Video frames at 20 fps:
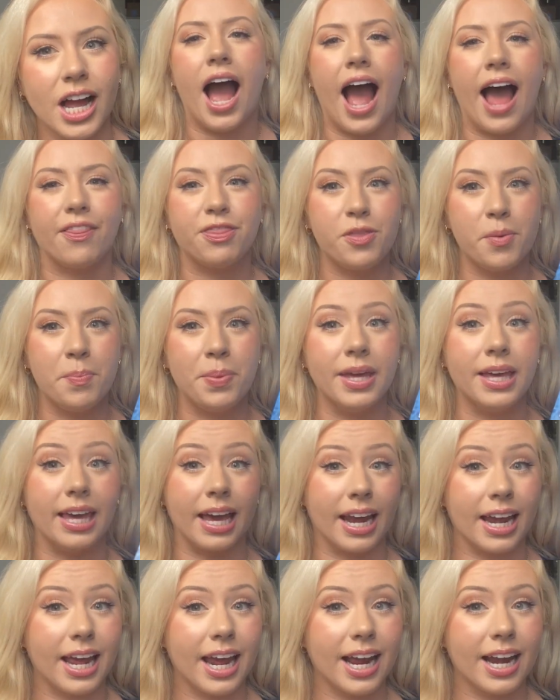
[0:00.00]
At the
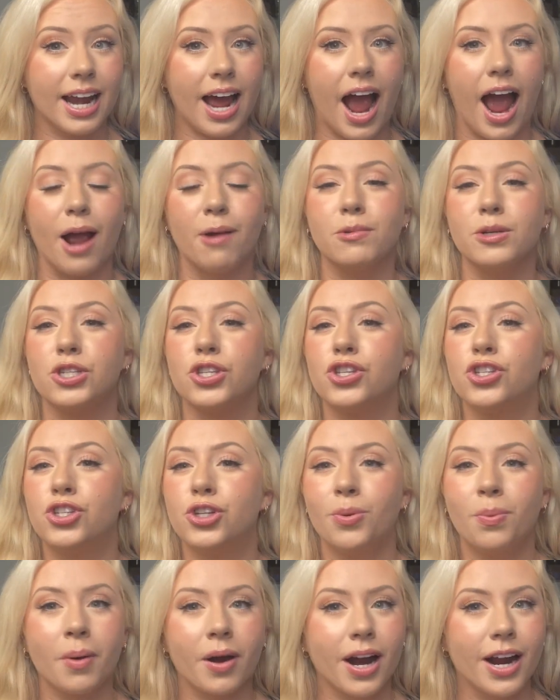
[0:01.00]
beginning, I was
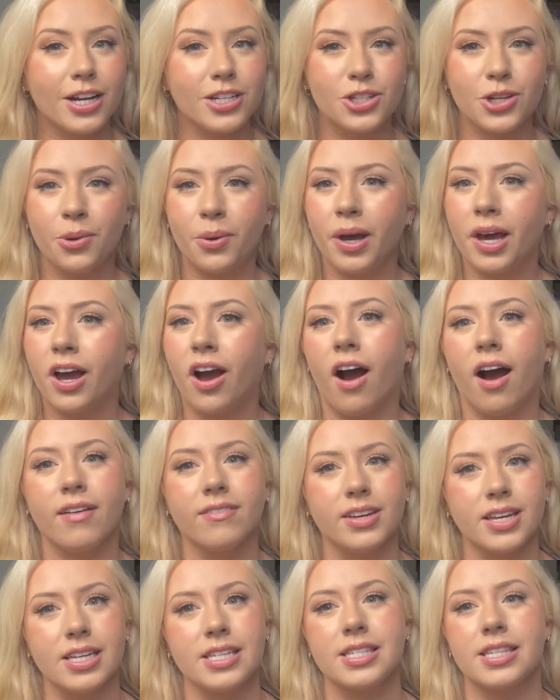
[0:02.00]
super into it,
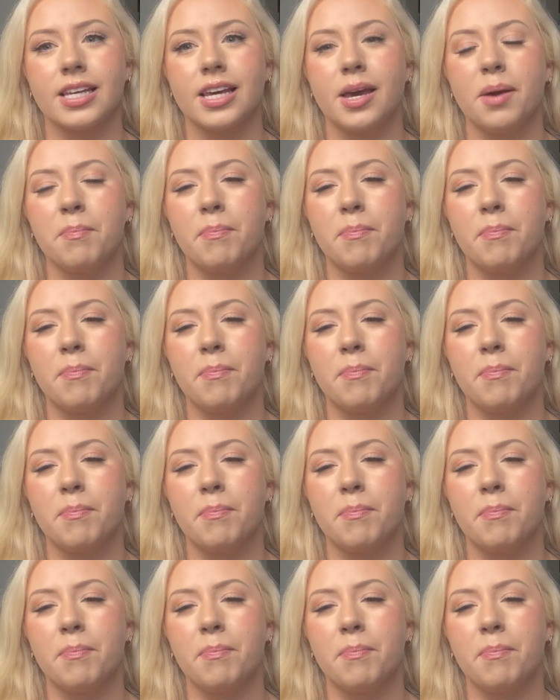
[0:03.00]
obviously.